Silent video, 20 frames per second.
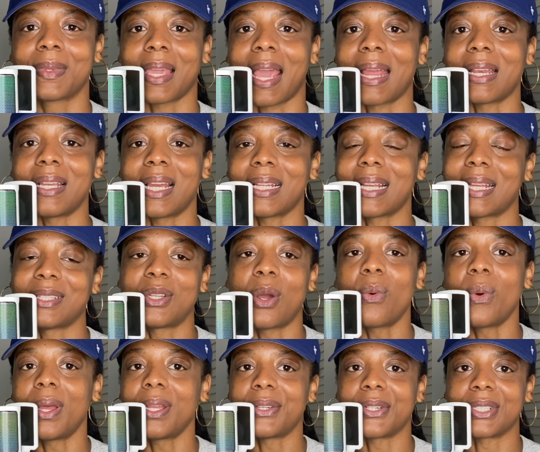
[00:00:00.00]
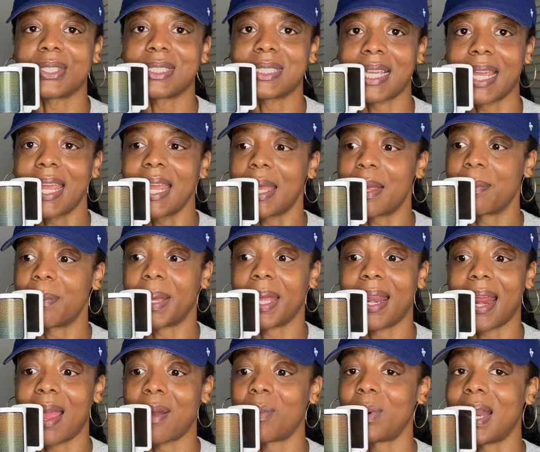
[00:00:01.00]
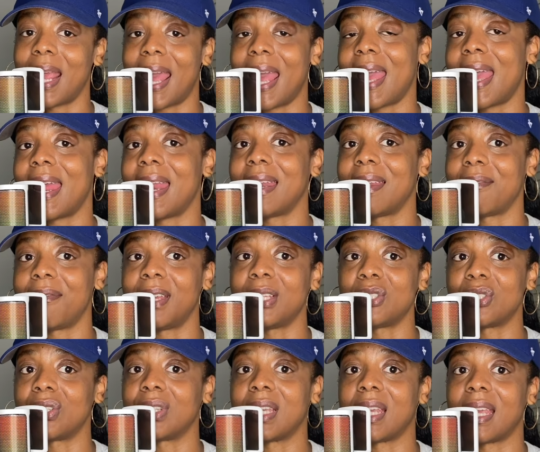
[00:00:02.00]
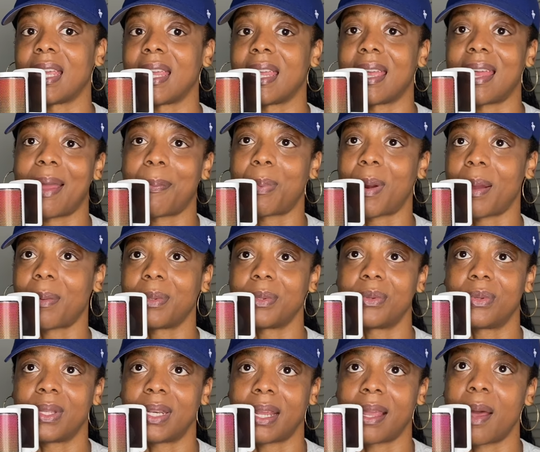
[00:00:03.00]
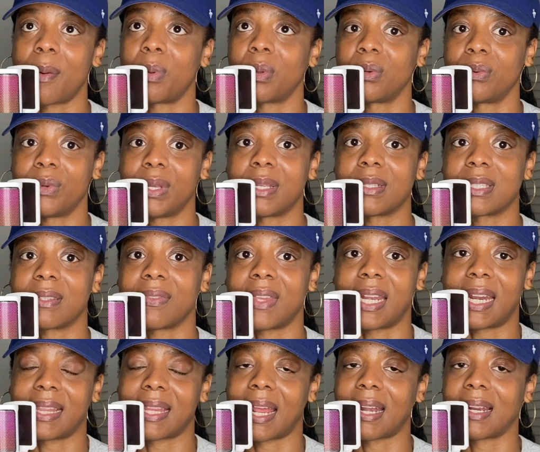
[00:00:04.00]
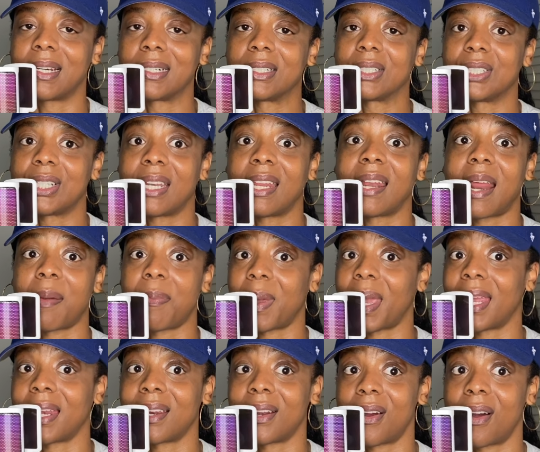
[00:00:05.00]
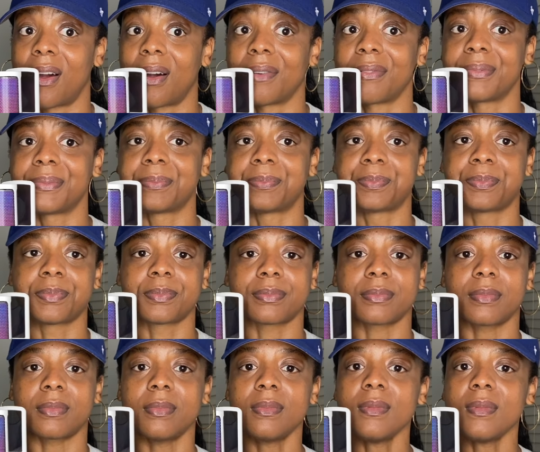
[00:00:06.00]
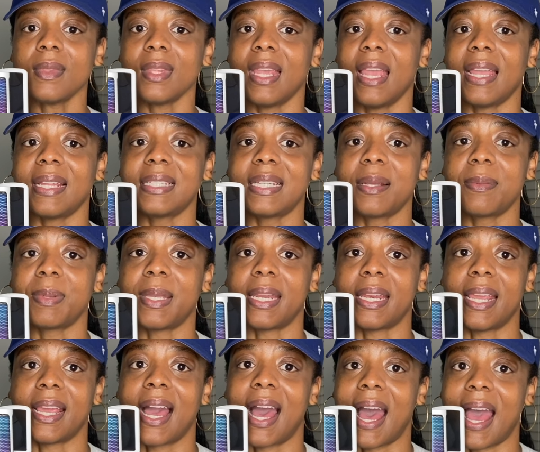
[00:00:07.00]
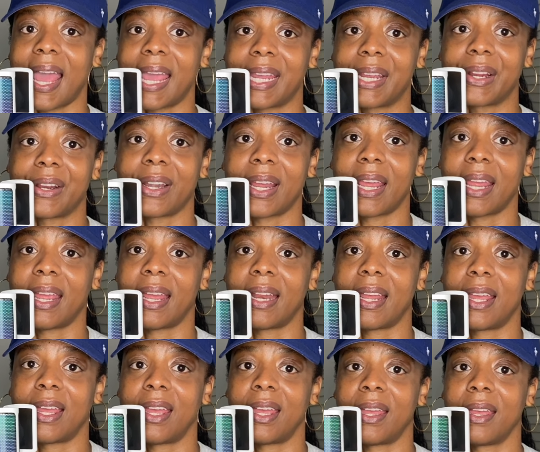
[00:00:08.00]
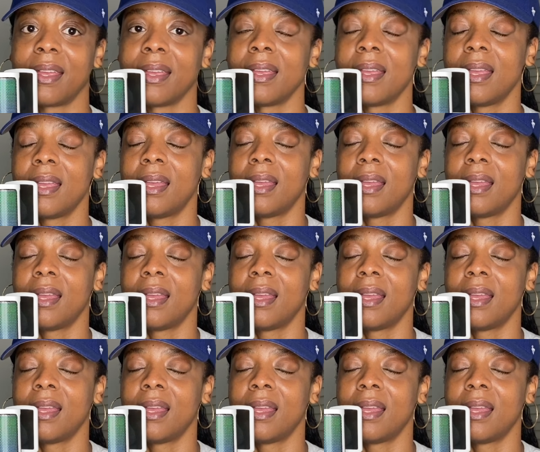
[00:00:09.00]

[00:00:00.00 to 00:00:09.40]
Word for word: I, I don't understand. But I went ahead eventually. I probably spent a couple of weeks of getting that unction and I paid it off. I ended up getting hired at